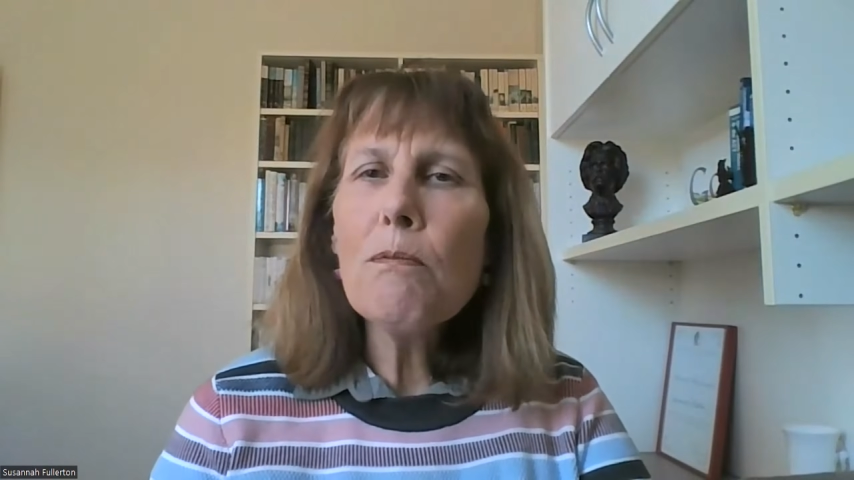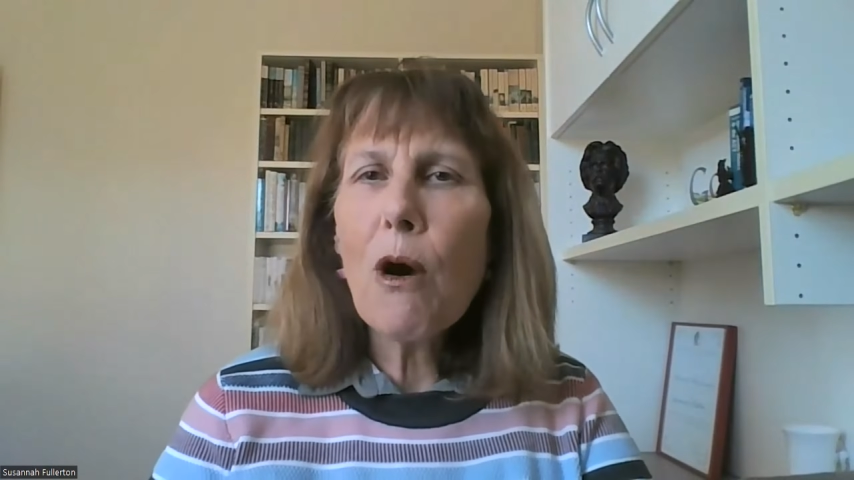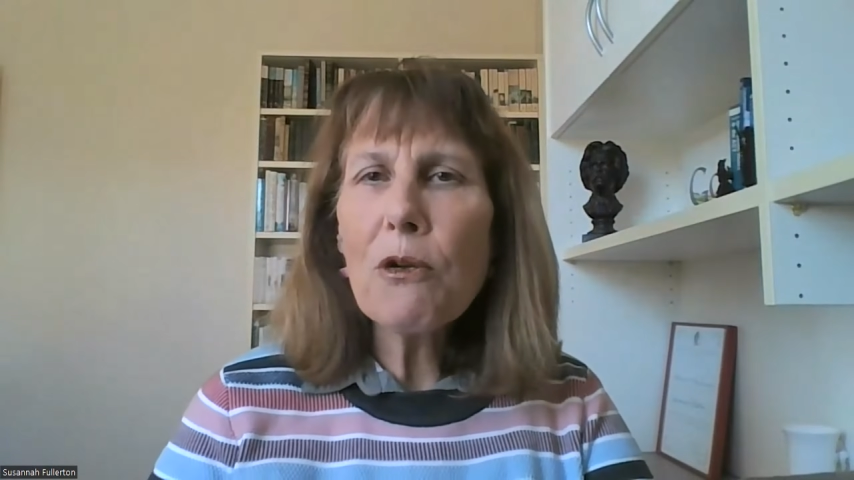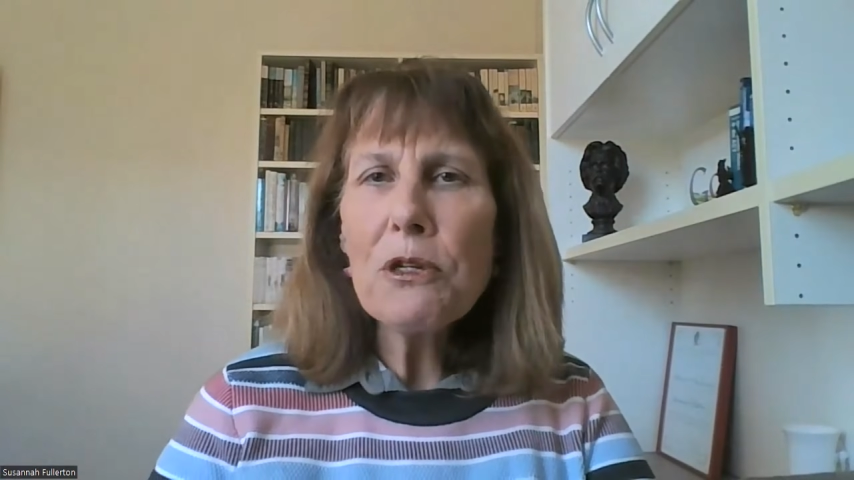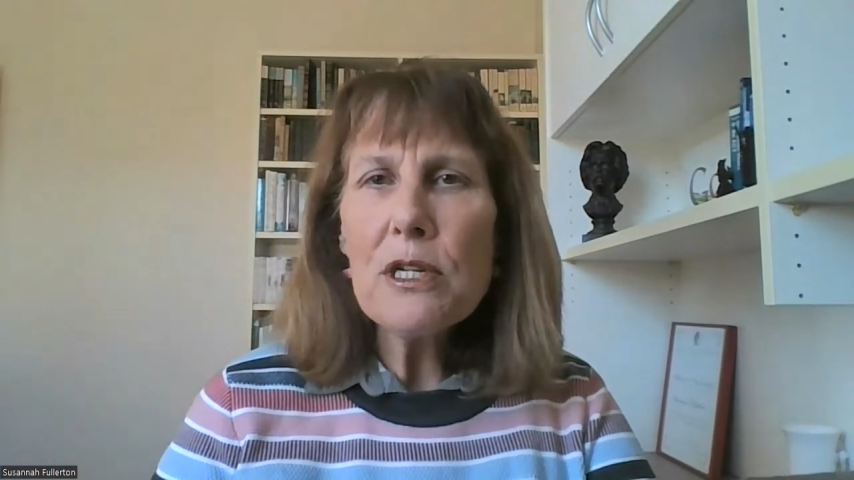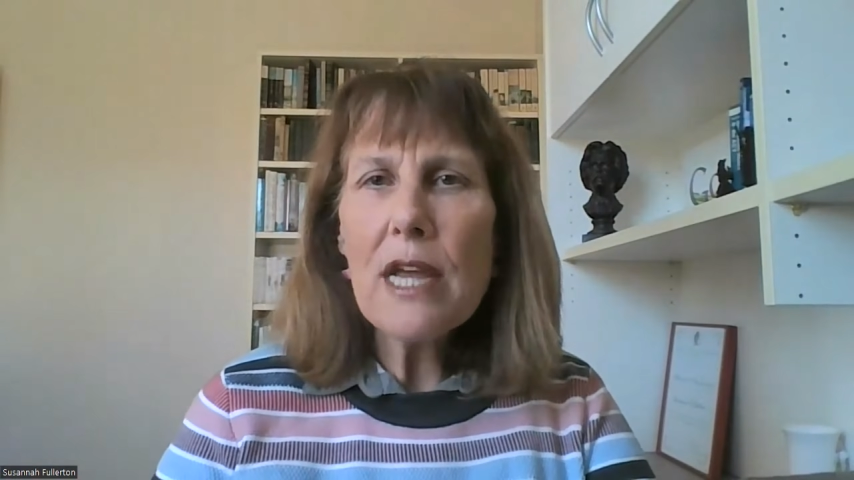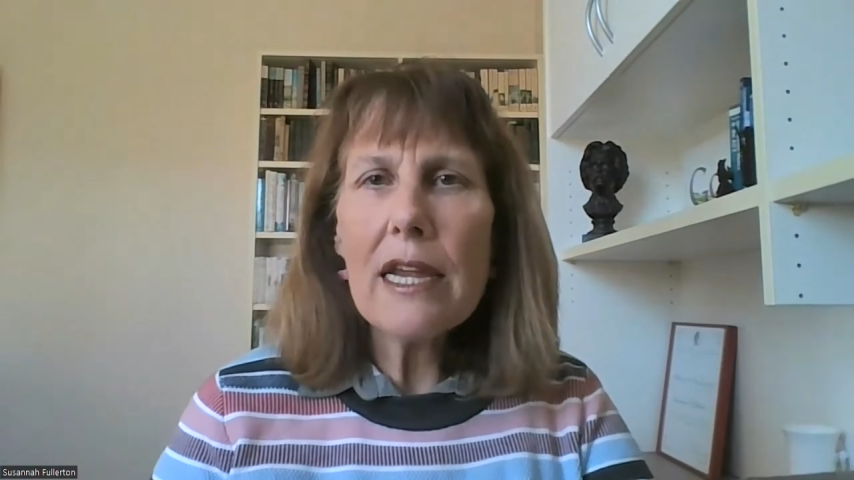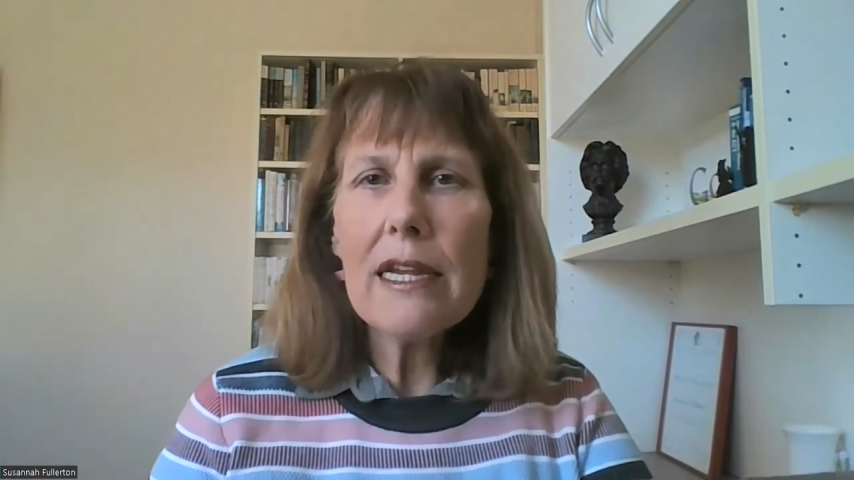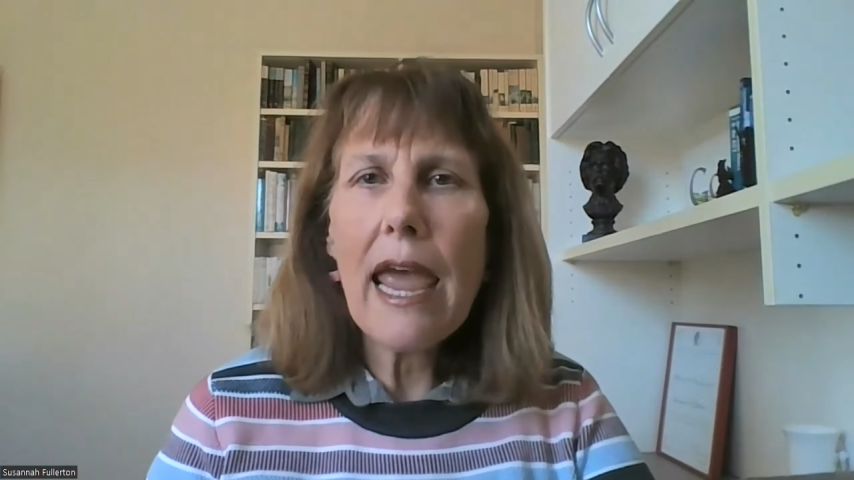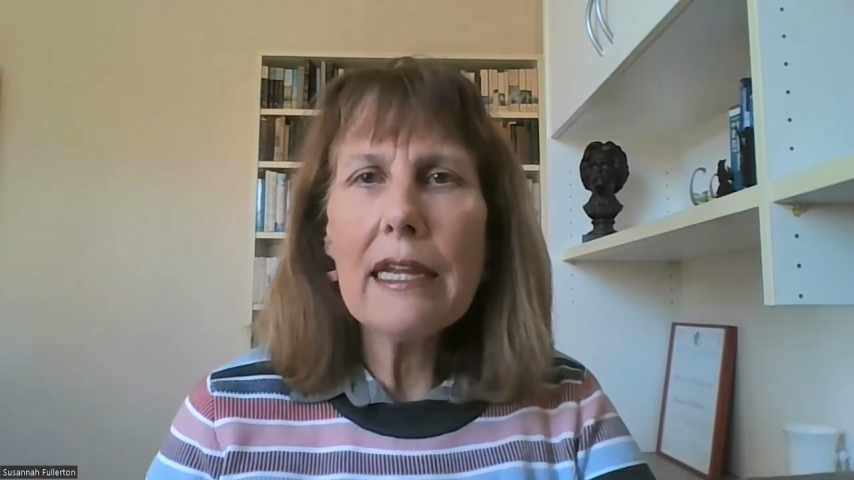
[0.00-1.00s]

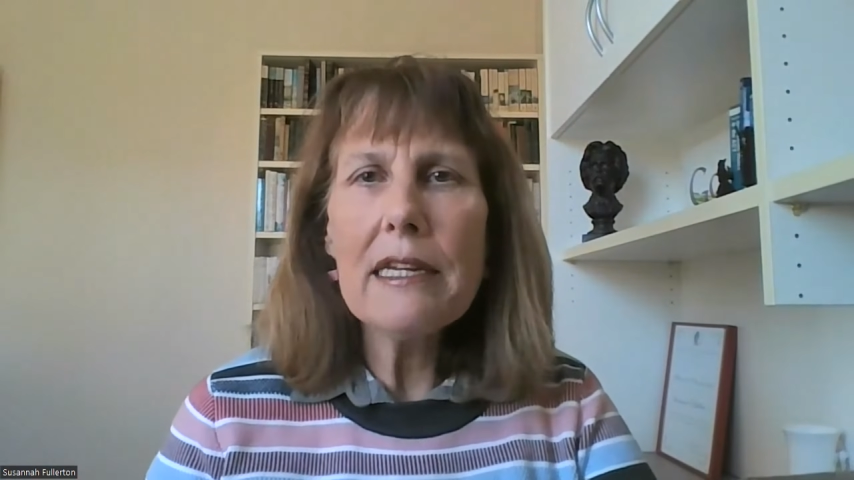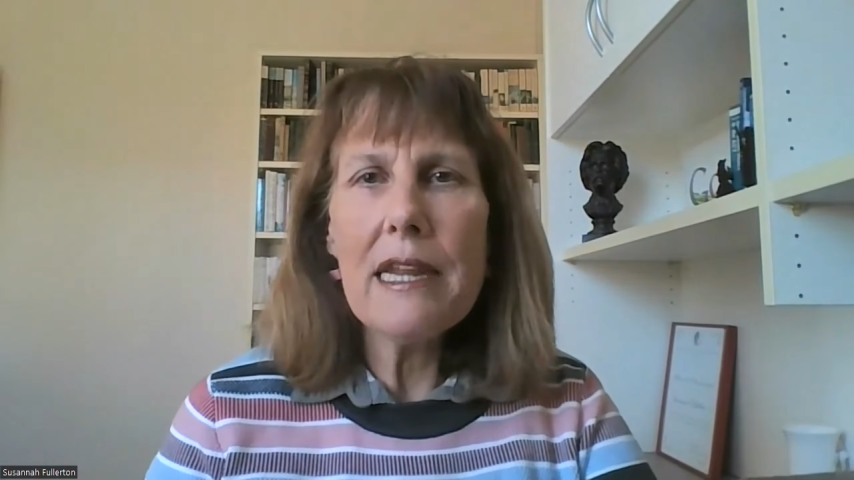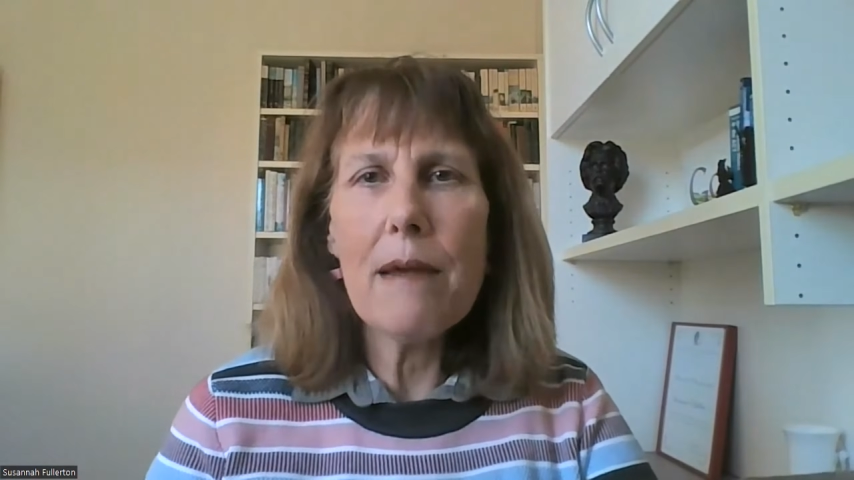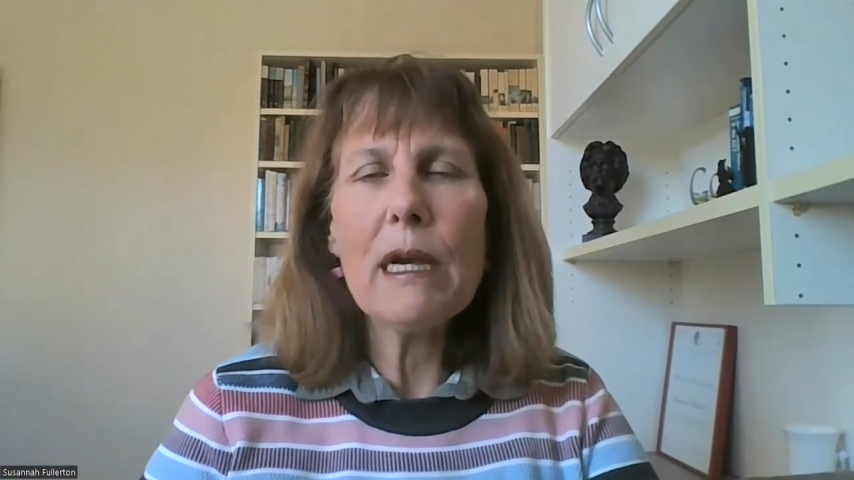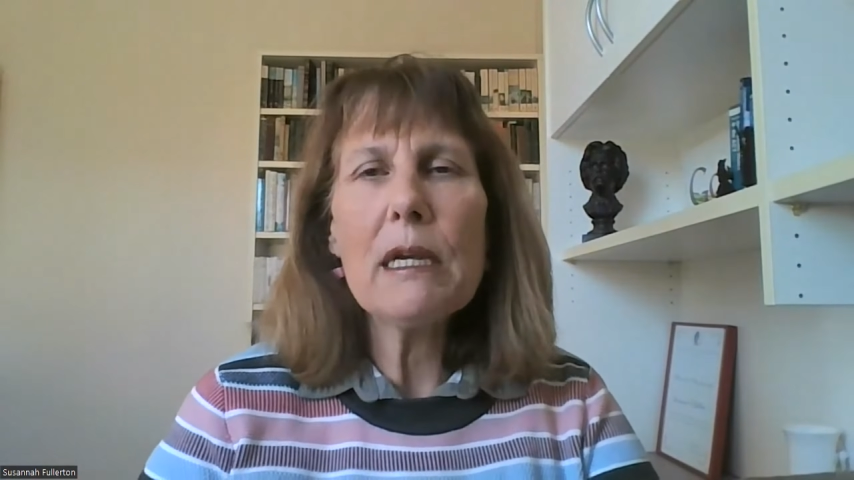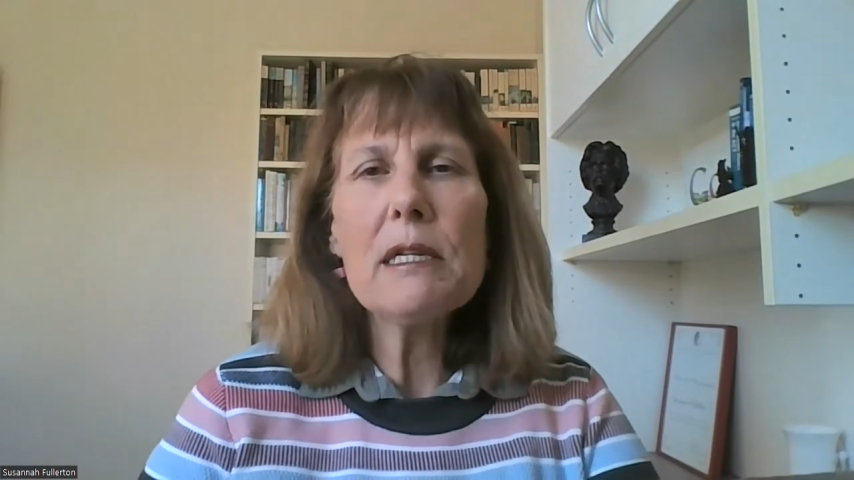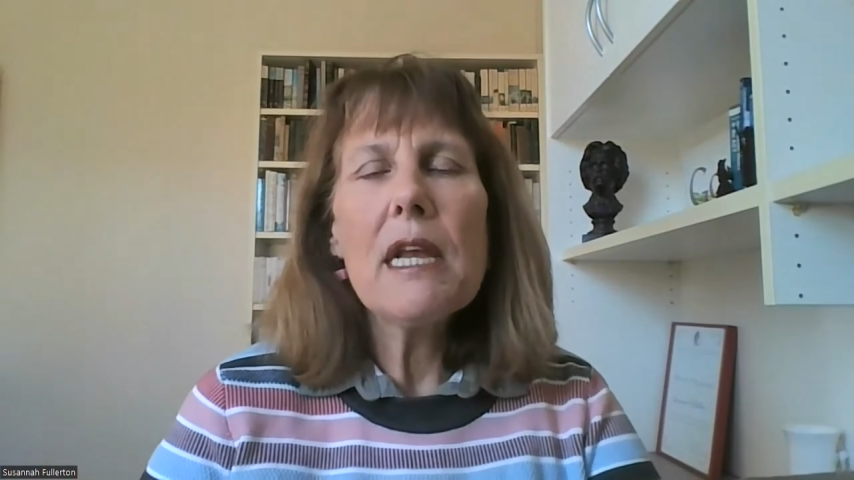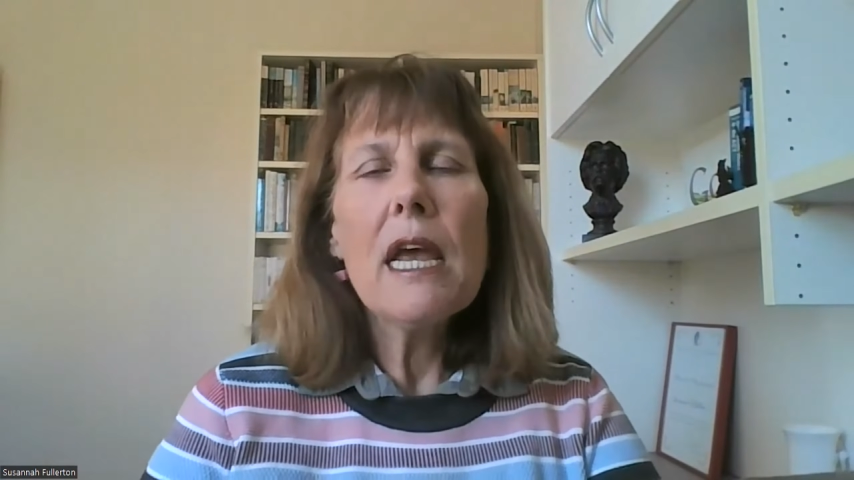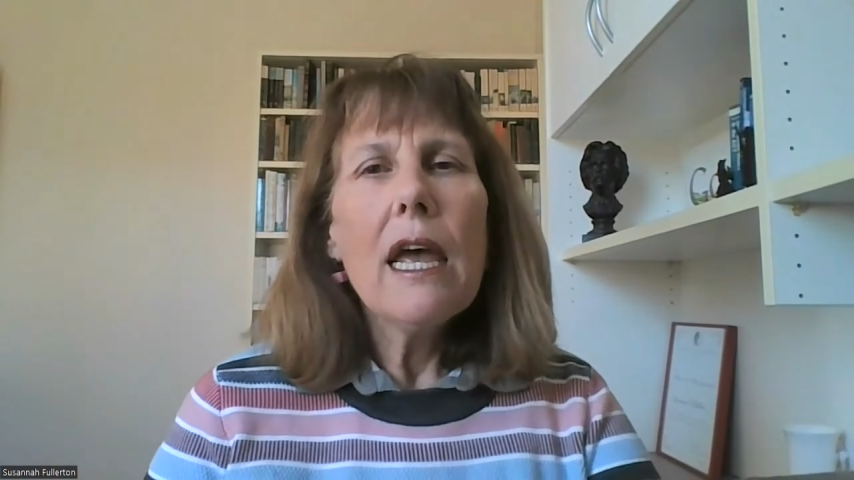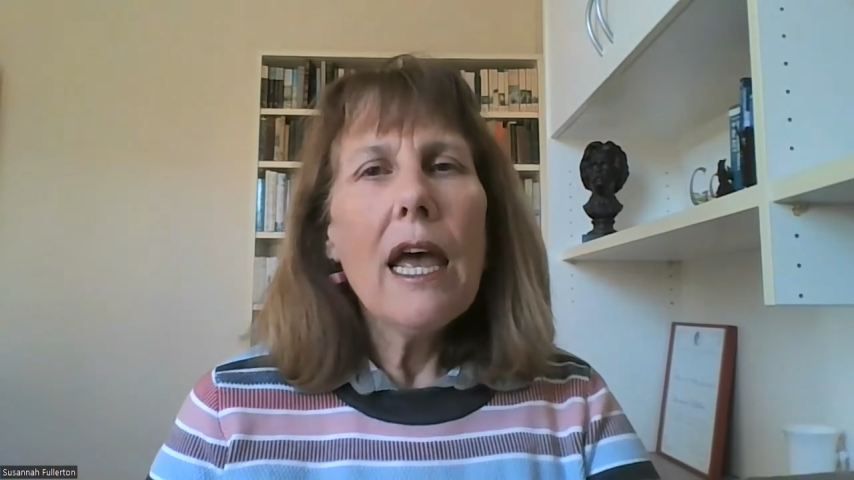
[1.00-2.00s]
modern-day academics,